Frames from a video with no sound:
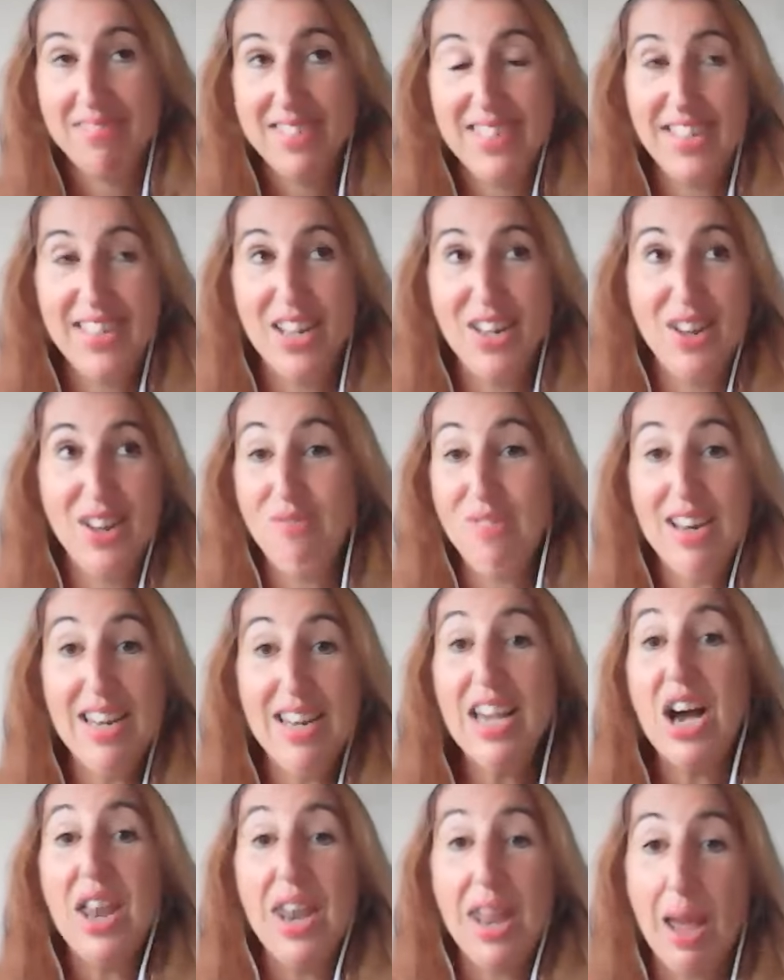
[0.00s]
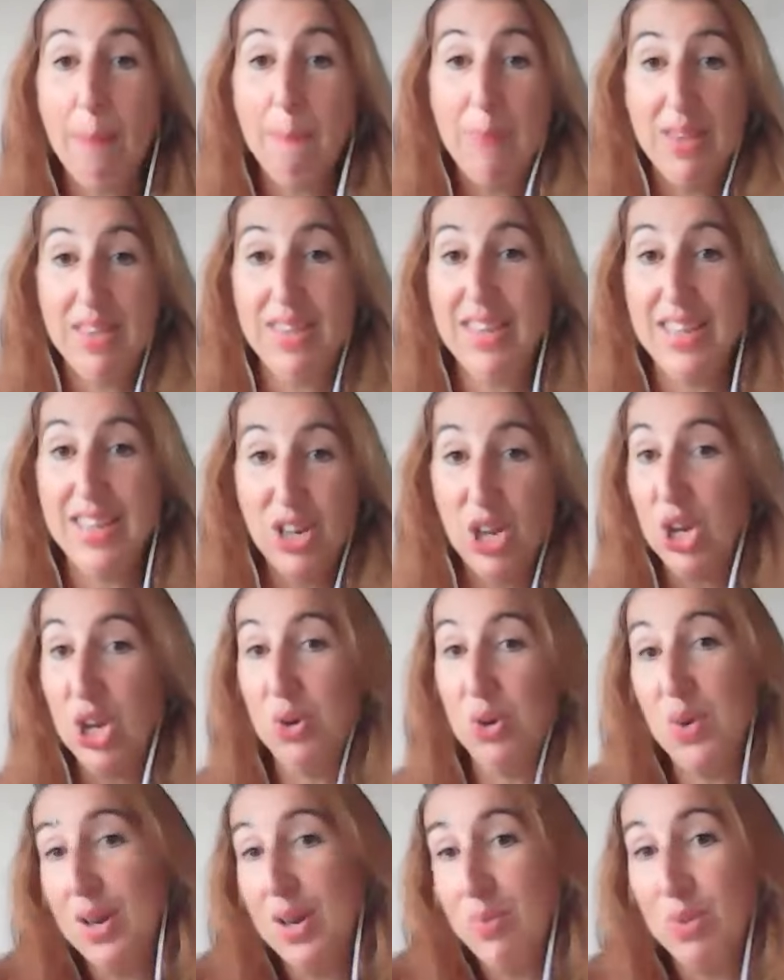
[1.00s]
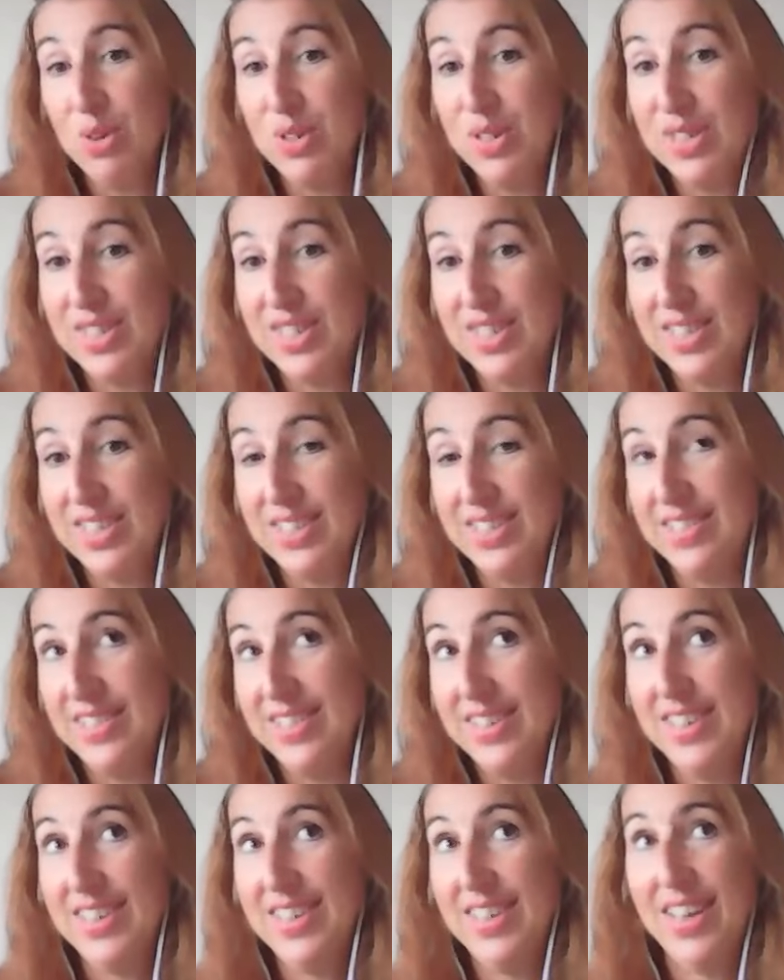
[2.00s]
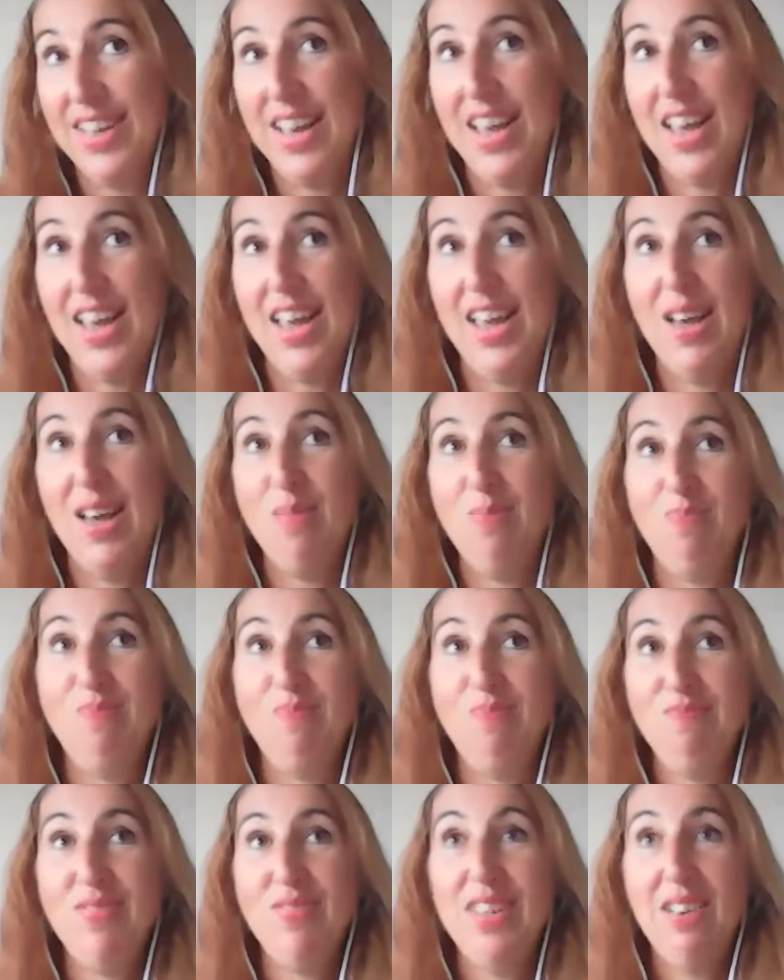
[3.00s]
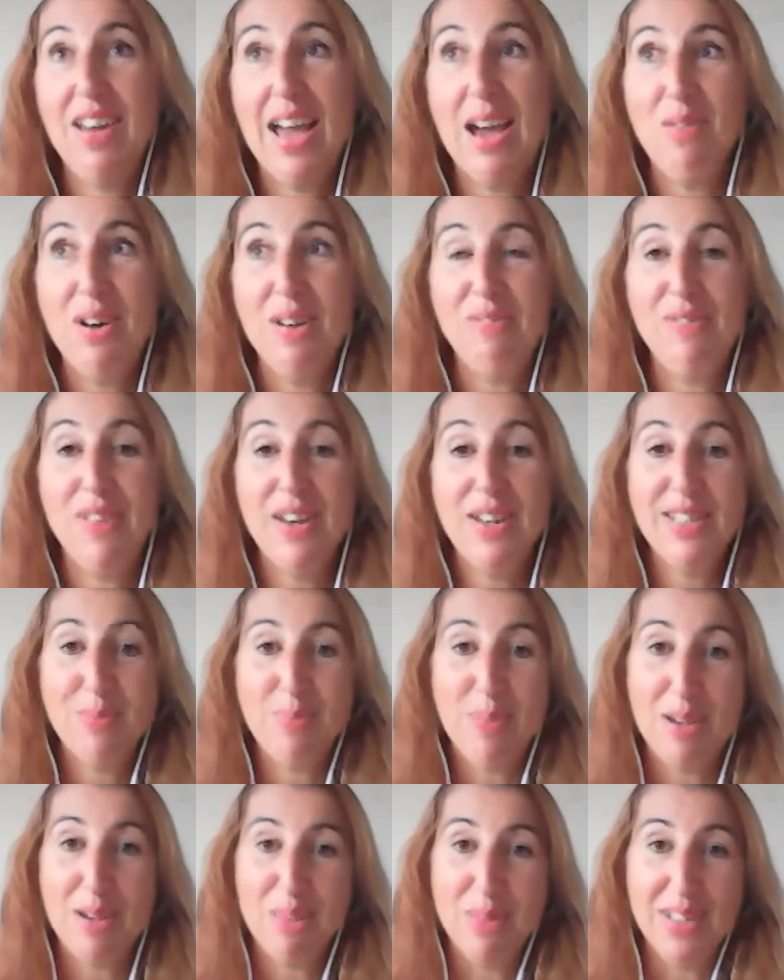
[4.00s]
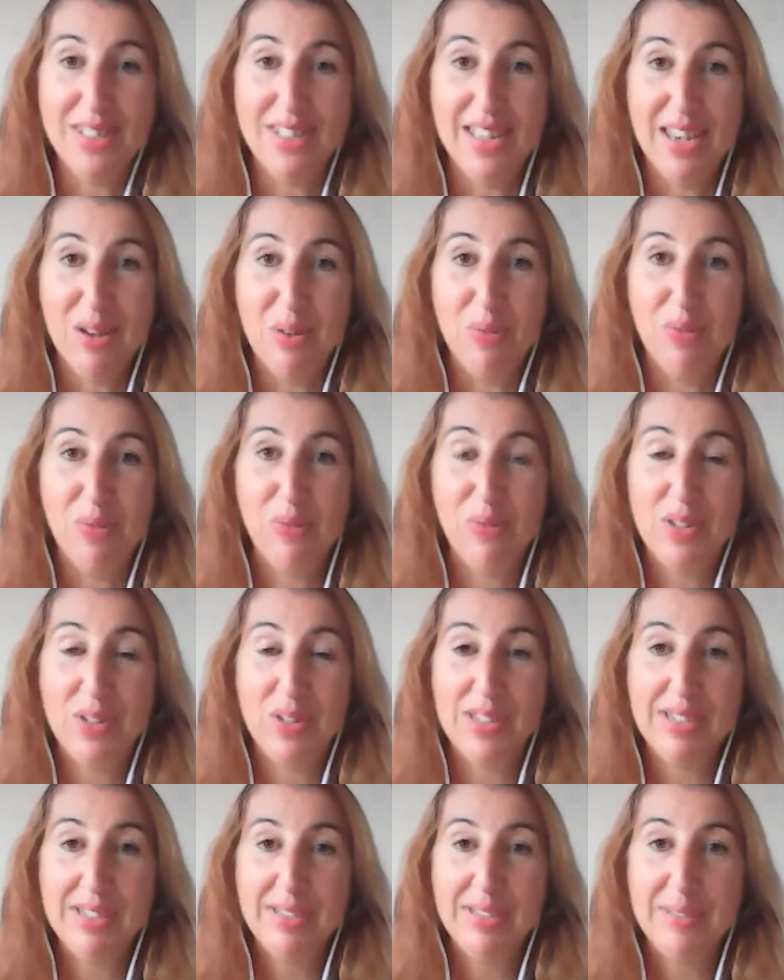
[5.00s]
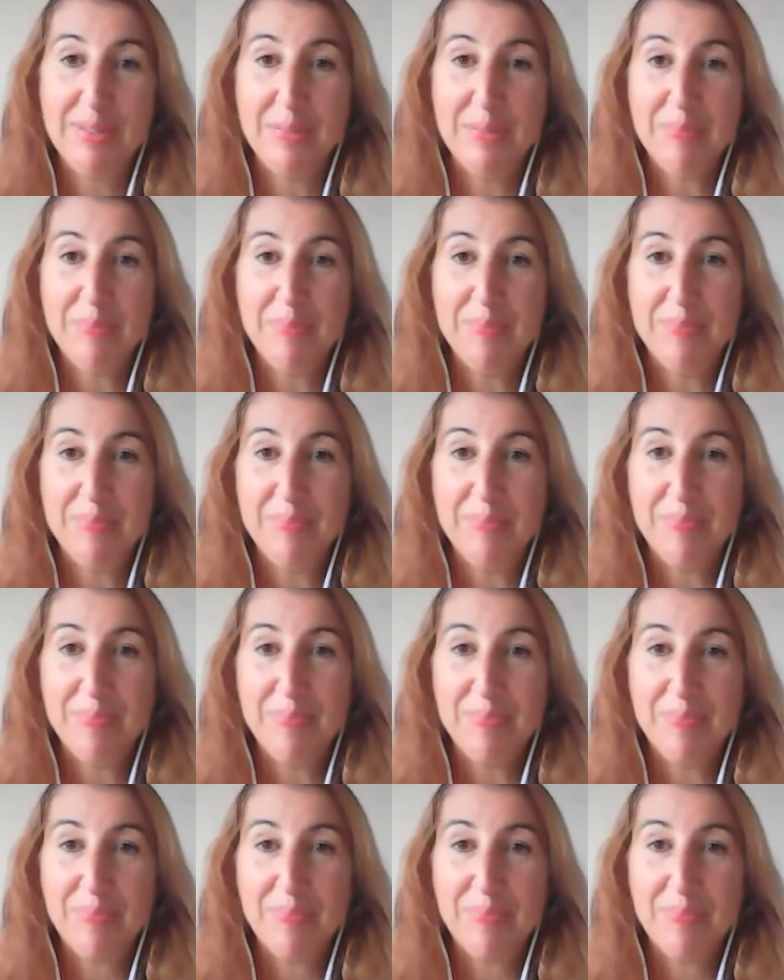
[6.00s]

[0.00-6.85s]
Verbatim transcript: you know, really unhappy in who I was and, um, you know, how I felt about myself. Okay.